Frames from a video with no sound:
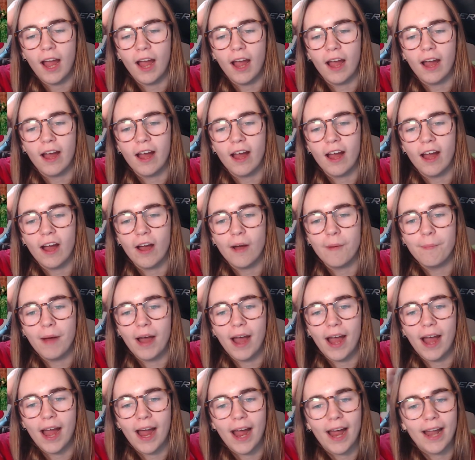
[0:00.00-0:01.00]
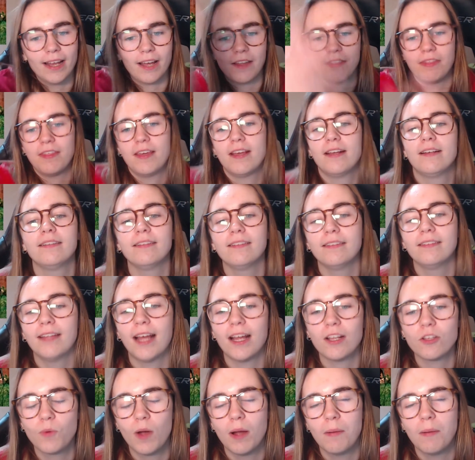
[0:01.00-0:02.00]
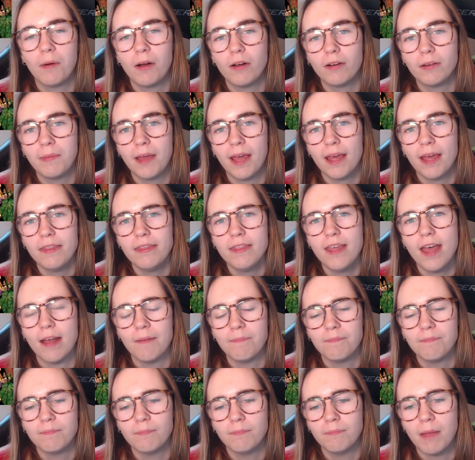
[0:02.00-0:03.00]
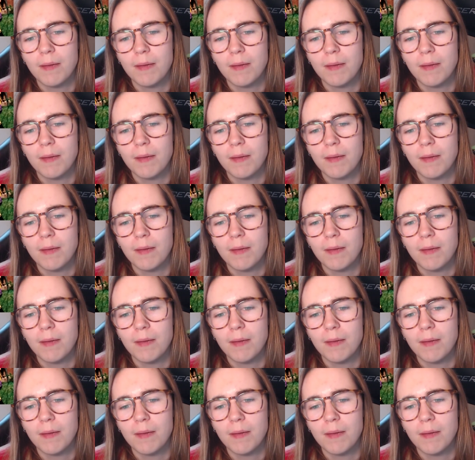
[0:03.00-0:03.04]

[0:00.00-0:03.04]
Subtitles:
And I think that's why I'm holding my head there.